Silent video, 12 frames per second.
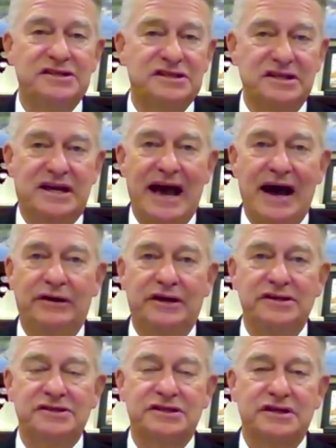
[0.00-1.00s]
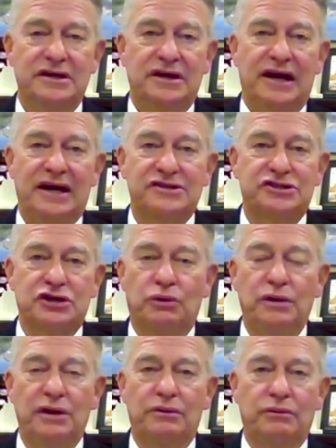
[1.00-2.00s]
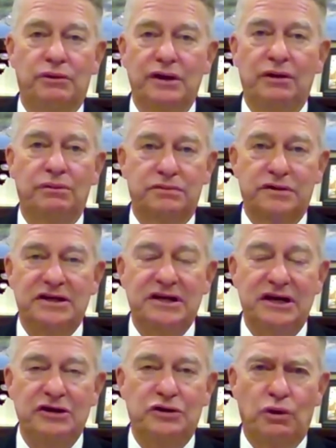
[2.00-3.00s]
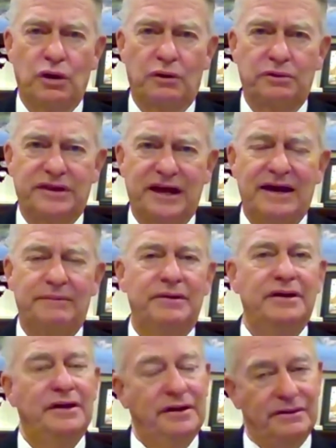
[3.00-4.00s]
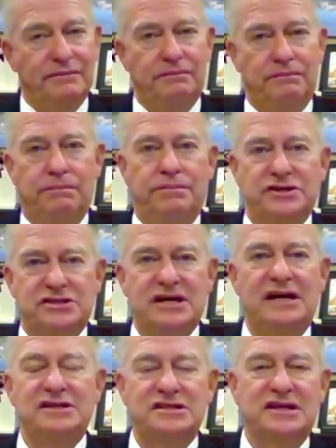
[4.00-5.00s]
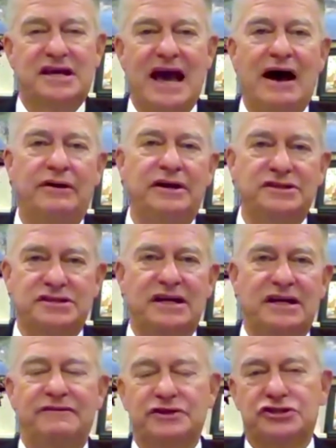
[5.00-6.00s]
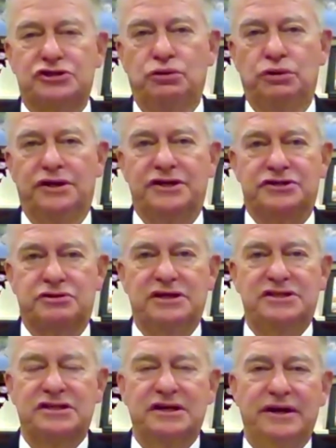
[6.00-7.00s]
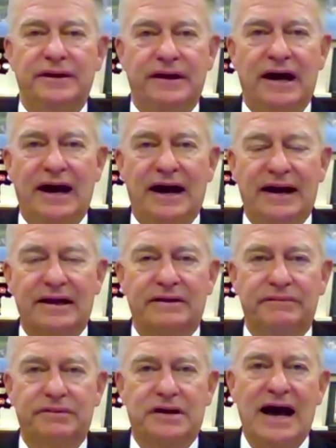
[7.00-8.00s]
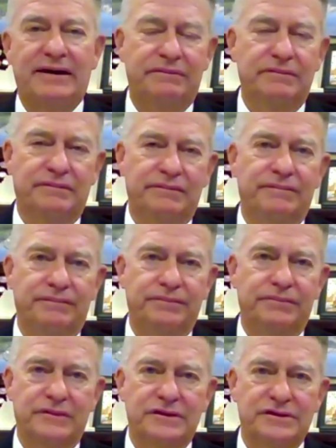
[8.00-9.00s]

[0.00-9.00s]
cities and counties. And so we'll continue to work with them. The cities and counties and even the school districts got